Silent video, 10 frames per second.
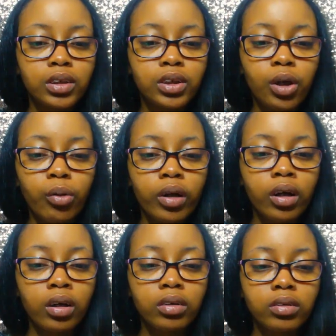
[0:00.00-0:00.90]

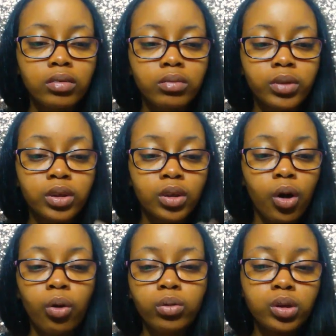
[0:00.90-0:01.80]
Jonah was
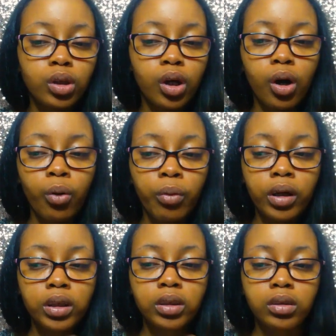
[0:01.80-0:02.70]
told to
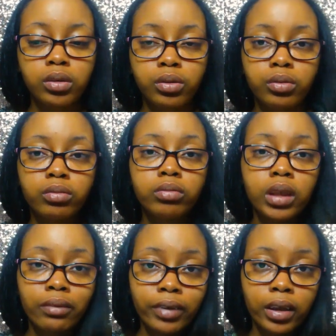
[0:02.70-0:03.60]
go to
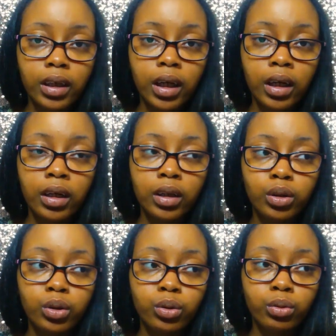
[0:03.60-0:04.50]
Nineveh and
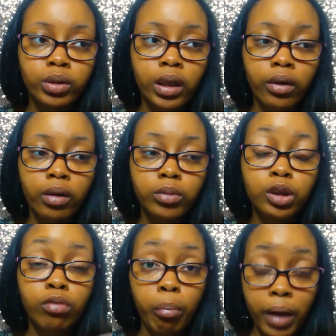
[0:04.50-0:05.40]
to tell them
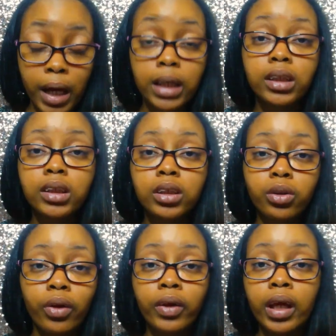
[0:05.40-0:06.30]
to repent
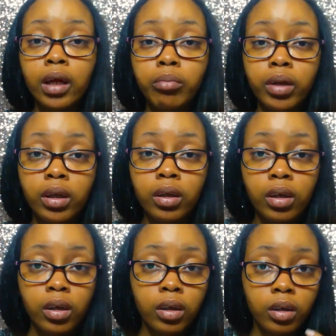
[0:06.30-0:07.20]
so that they can be
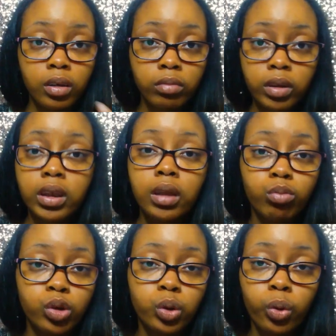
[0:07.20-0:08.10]

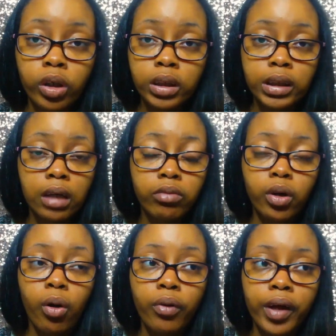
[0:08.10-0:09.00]
redeemed, restored, saved,
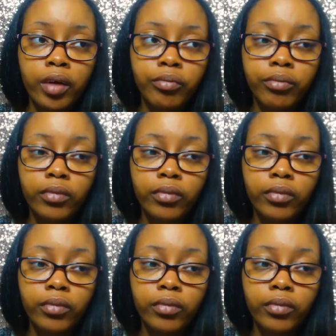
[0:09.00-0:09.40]
and all that.